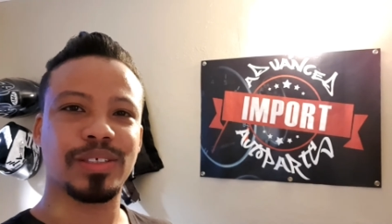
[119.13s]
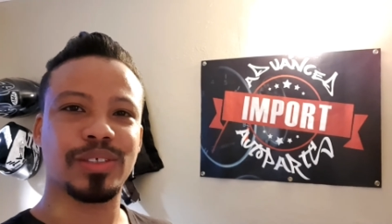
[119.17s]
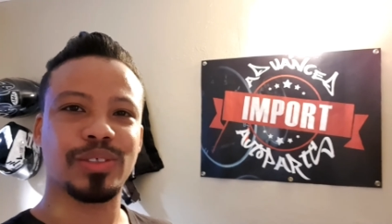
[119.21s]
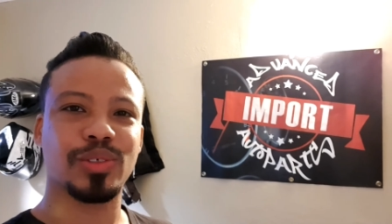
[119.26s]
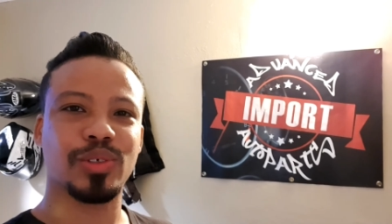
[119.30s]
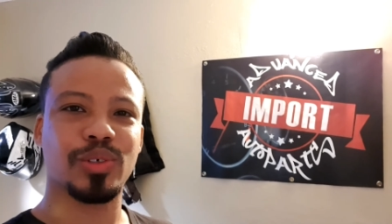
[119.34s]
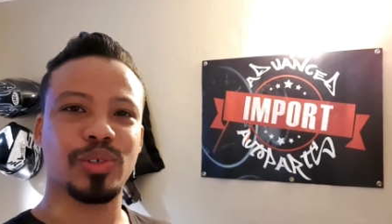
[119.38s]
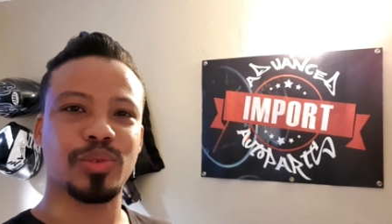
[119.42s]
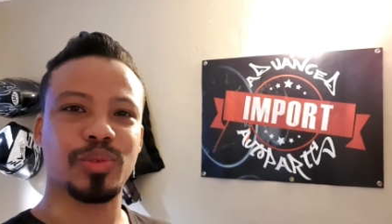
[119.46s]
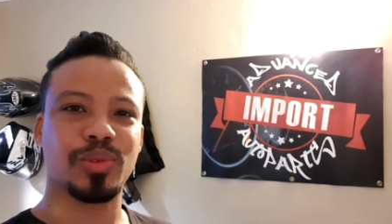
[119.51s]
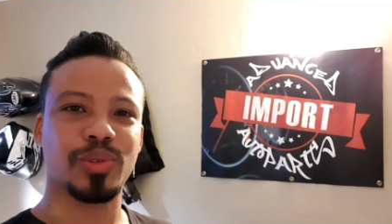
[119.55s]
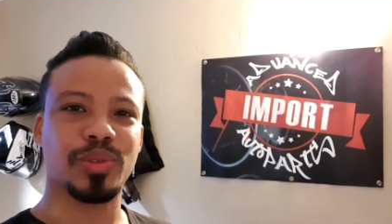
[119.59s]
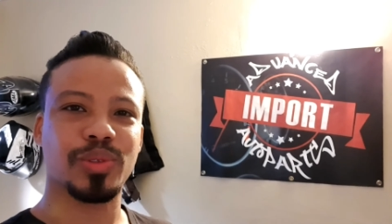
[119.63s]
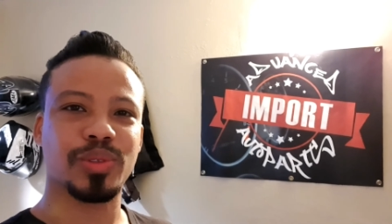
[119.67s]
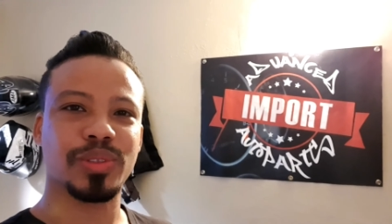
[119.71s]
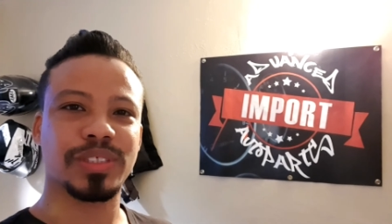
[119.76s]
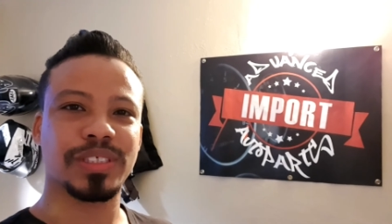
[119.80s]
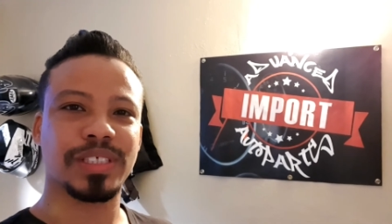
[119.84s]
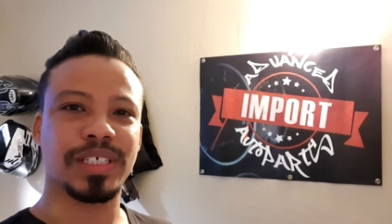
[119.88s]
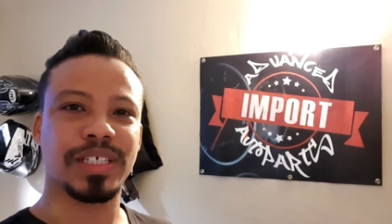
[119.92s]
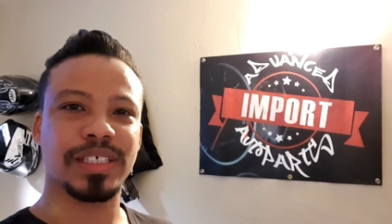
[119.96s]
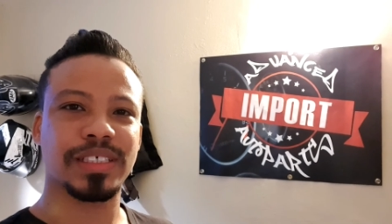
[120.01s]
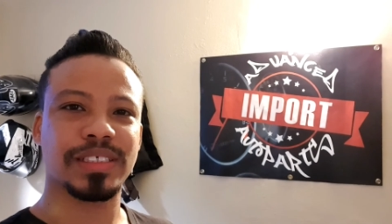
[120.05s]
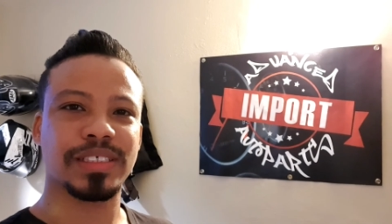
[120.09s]
your
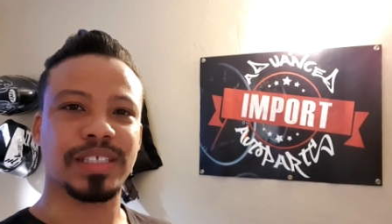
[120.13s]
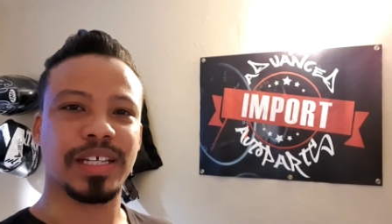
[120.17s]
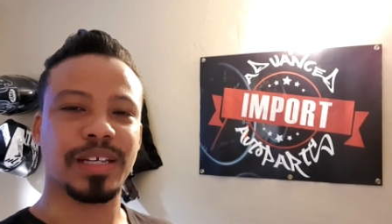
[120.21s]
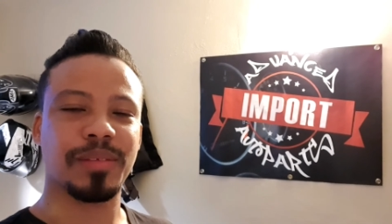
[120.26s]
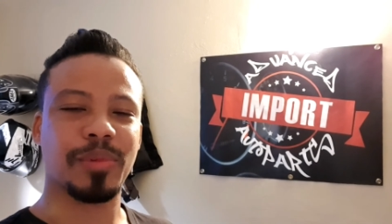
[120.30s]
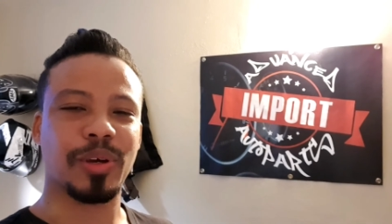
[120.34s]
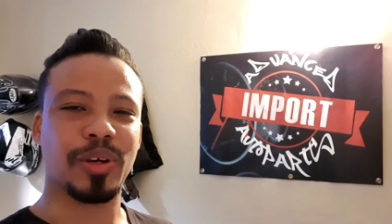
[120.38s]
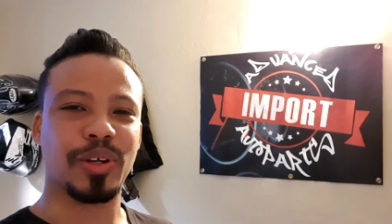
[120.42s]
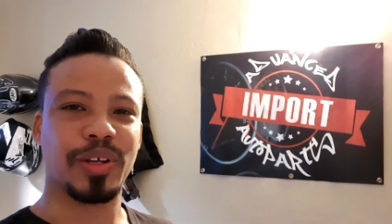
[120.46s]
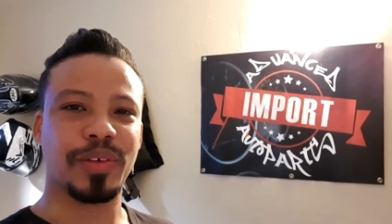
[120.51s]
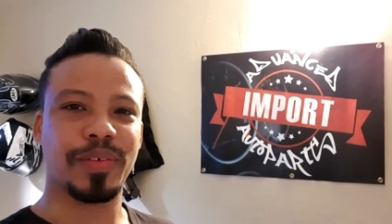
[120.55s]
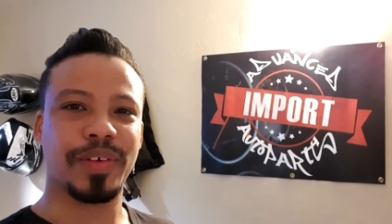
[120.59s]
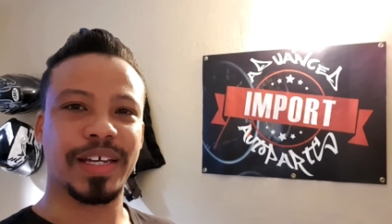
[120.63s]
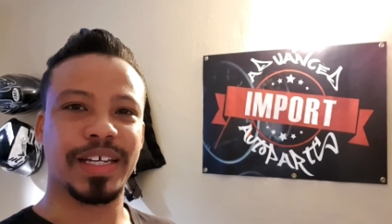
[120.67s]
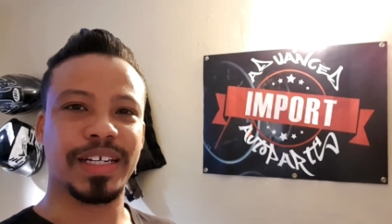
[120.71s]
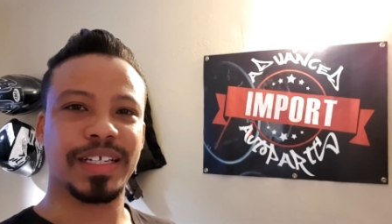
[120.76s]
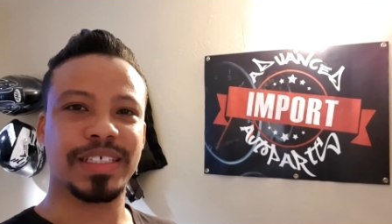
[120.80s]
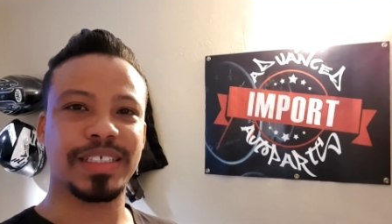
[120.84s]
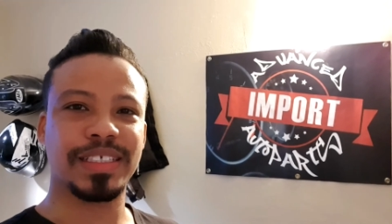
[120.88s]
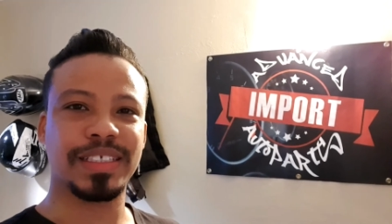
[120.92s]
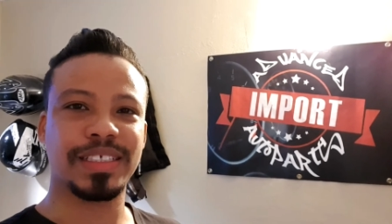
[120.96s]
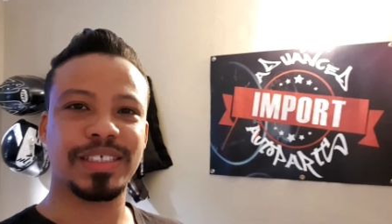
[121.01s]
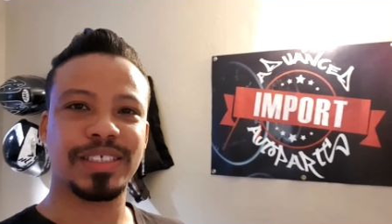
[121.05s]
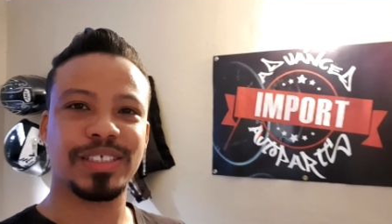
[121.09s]
rules, stay
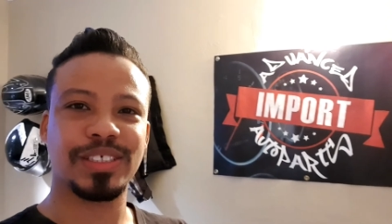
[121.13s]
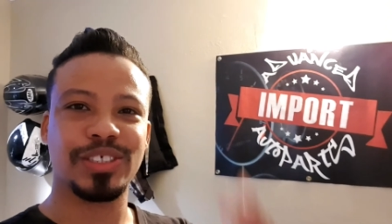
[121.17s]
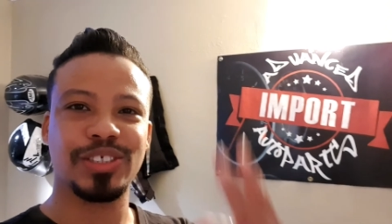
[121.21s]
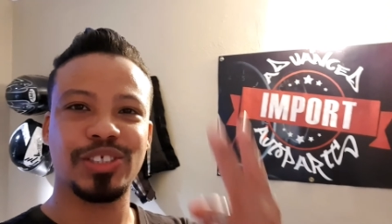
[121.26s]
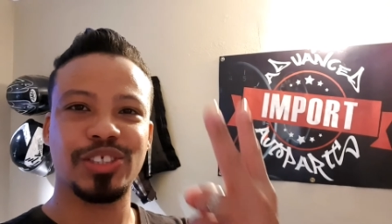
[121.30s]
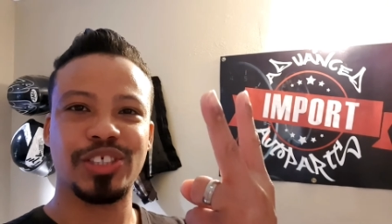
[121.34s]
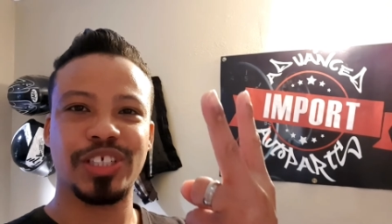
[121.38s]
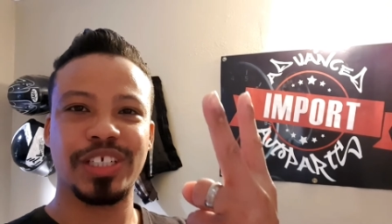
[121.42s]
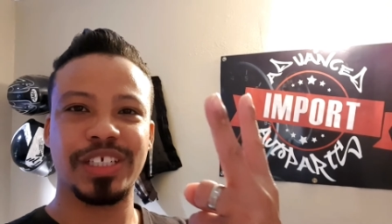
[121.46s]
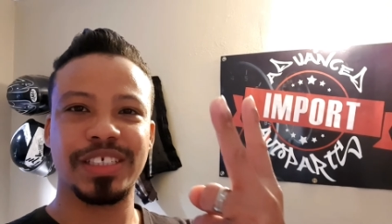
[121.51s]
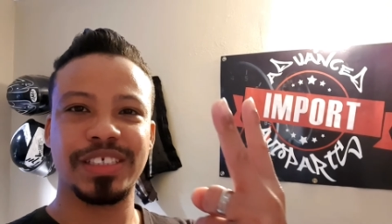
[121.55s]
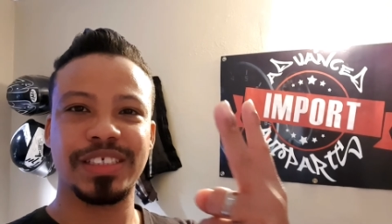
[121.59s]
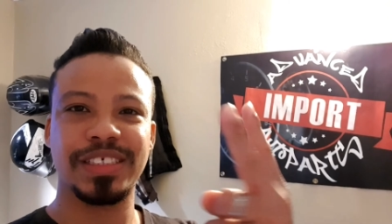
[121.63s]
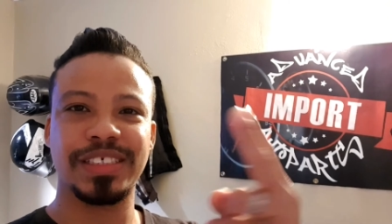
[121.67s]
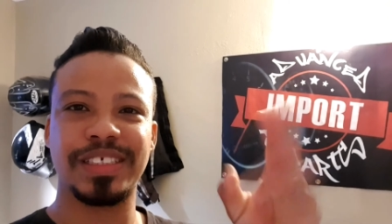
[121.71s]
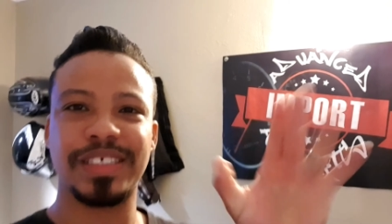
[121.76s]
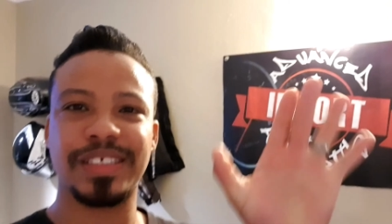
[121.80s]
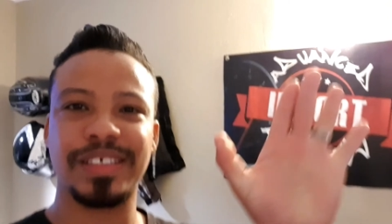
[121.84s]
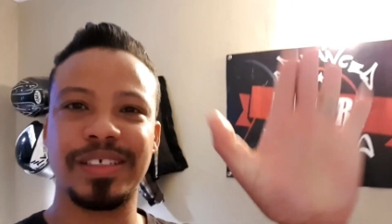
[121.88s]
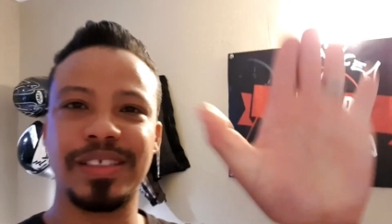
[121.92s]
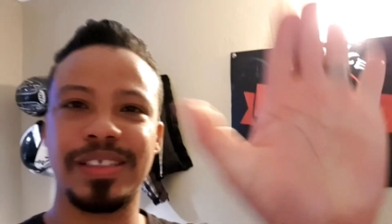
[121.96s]
motivated. Cheers.